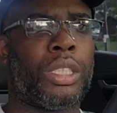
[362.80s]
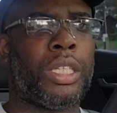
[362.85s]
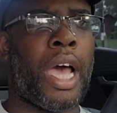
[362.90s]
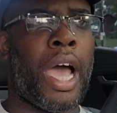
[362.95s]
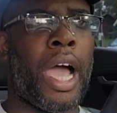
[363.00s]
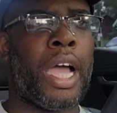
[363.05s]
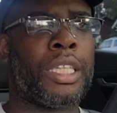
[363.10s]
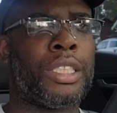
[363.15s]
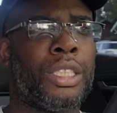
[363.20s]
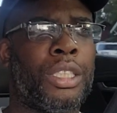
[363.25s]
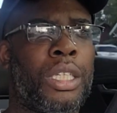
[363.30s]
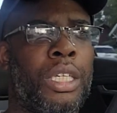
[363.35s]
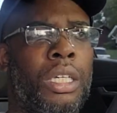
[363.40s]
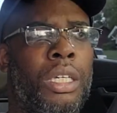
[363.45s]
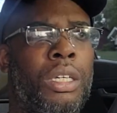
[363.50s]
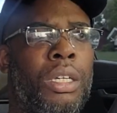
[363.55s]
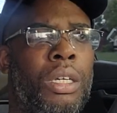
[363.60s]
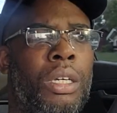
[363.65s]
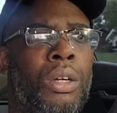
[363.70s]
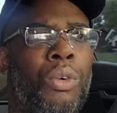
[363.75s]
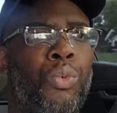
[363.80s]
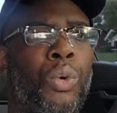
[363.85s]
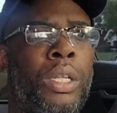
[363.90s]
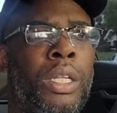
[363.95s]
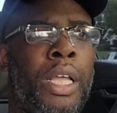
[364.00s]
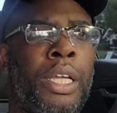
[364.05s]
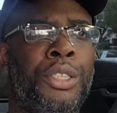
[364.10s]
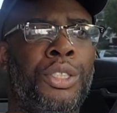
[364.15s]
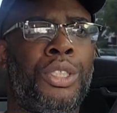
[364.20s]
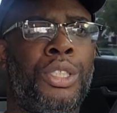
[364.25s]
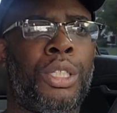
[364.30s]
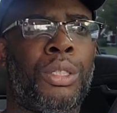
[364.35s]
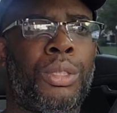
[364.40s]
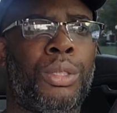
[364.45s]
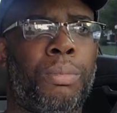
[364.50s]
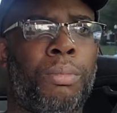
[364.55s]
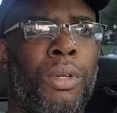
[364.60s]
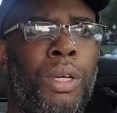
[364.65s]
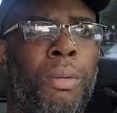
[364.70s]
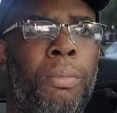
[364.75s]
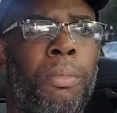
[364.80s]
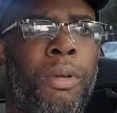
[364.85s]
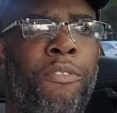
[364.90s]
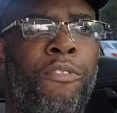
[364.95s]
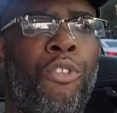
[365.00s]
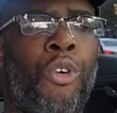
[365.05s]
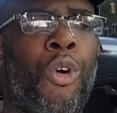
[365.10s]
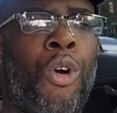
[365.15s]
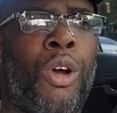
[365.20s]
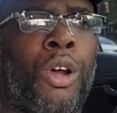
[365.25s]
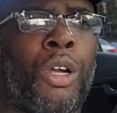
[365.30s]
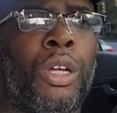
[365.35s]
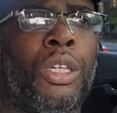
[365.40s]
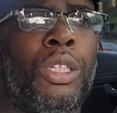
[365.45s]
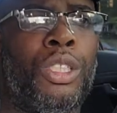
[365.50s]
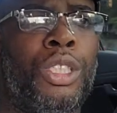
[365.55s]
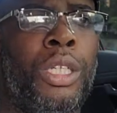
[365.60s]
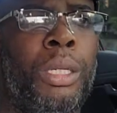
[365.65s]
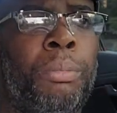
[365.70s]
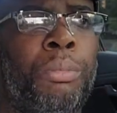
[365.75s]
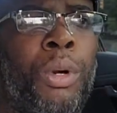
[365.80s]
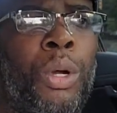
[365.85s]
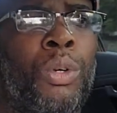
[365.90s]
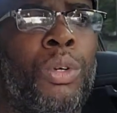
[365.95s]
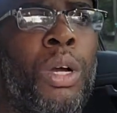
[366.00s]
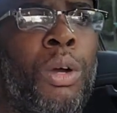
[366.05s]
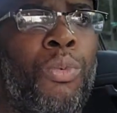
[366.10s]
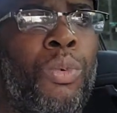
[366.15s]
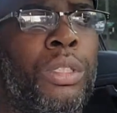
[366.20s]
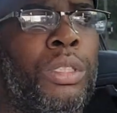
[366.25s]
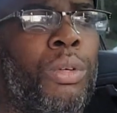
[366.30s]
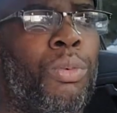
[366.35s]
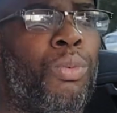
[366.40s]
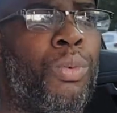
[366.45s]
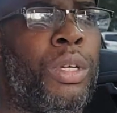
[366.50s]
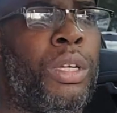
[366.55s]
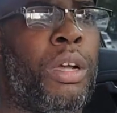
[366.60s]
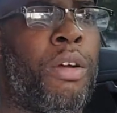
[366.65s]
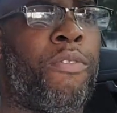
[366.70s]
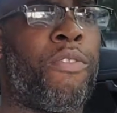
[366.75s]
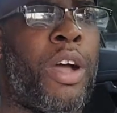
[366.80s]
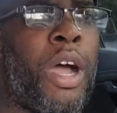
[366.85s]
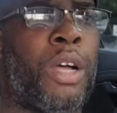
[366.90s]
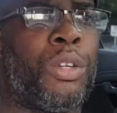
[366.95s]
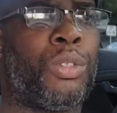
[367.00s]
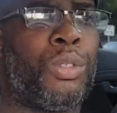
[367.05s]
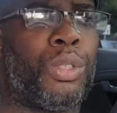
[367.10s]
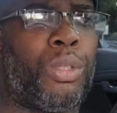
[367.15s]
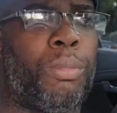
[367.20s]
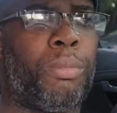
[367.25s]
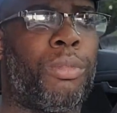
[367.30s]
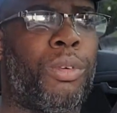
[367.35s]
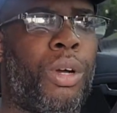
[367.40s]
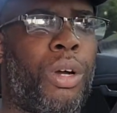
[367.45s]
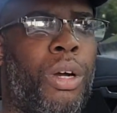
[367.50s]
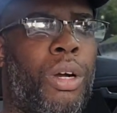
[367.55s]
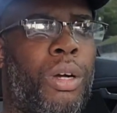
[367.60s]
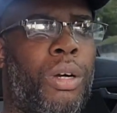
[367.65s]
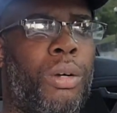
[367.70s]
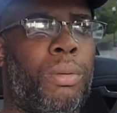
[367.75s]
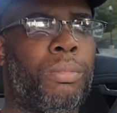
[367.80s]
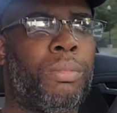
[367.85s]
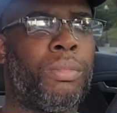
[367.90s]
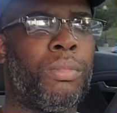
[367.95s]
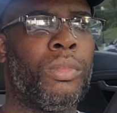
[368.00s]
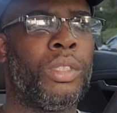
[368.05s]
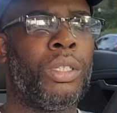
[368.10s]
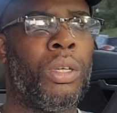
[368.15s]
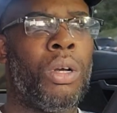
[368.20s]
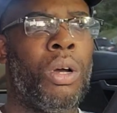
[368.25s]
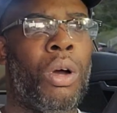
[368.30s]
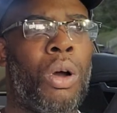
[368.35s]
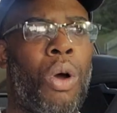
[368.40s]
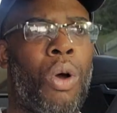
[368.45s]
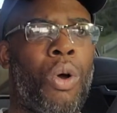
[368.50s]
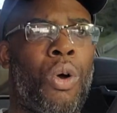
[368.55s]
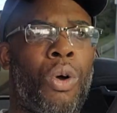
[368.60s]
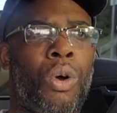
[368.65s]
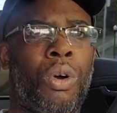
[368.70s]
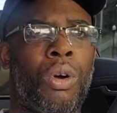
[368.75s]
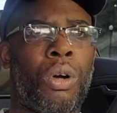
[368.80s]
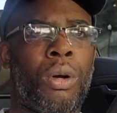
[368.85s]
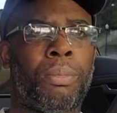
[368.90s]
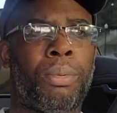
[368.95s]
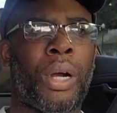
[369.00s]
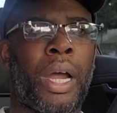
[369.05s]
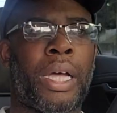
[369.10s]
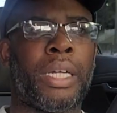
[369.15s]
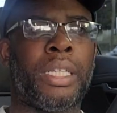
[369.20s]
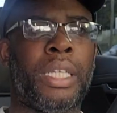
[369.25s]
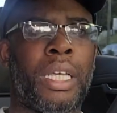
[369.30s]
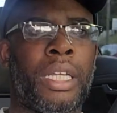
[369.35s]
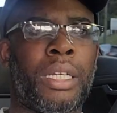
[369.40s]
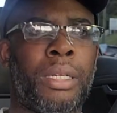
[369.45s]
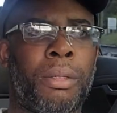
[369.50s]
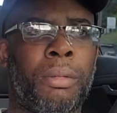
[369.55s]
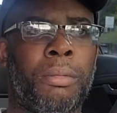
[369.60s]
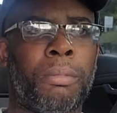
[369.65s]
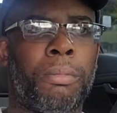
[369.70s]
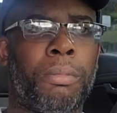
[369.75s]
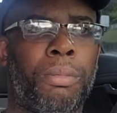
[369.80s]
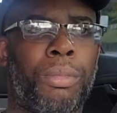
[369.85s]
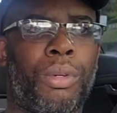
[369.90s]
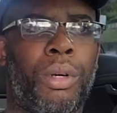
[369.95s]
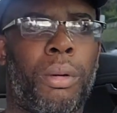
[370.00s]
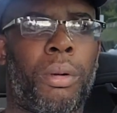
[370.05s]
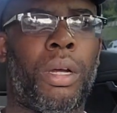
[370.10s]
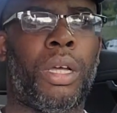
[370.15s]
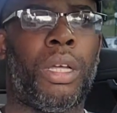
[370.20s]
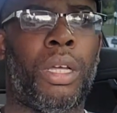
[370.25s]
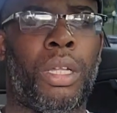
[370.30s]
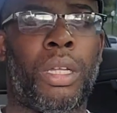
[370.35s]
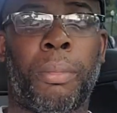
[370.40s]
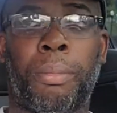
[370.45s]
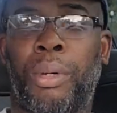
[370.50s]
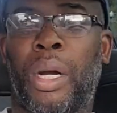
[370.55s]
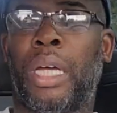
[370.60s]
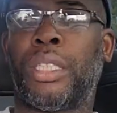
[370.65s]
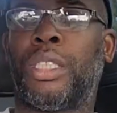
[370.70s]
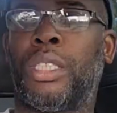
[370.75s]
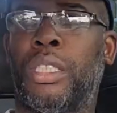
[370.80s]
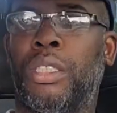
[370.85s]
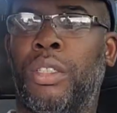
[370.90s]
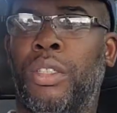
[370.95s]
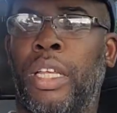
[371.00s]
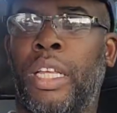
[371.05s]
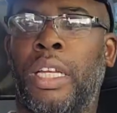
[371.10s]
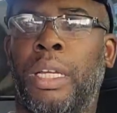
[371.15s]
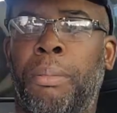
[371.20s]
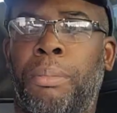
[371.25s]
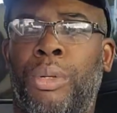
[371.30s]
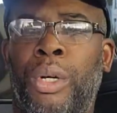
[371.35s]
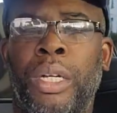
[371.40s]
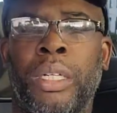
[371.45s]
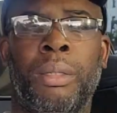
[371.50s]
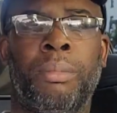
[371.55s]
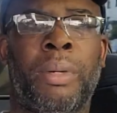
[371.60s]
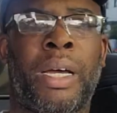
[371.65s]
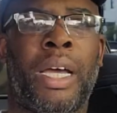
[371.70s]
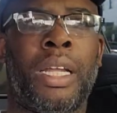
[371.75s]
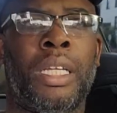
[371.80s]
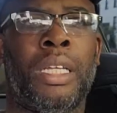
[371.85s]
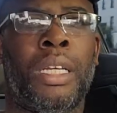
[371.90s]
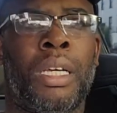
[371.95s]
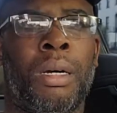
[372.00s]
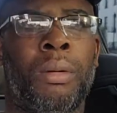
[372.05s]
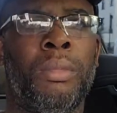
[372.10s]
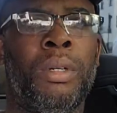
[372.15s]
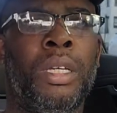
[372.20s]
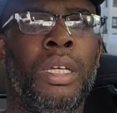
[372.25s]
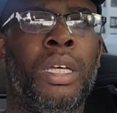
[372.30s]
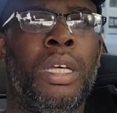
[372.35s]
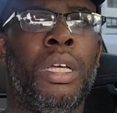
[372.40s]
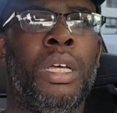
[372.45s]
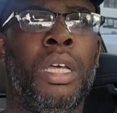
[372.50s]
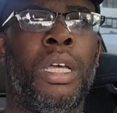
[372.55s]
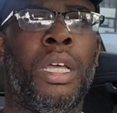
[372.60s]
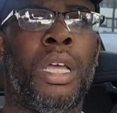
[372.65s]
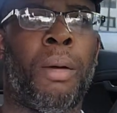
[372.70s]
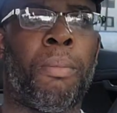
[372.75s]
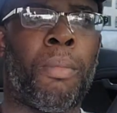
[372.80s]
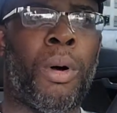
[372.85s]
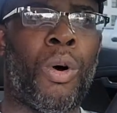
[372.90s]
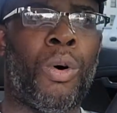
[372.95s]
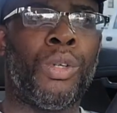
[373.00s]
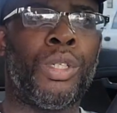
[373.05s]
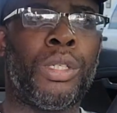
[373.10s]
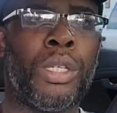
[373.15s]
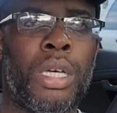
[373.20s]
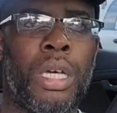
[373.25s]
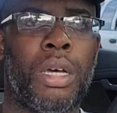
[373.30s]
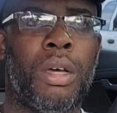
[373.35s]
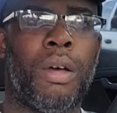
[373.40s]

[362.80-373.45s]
toxic relationships before she broke up with the real fathers, or prior to getting, in the process of getting pregnant by them. In most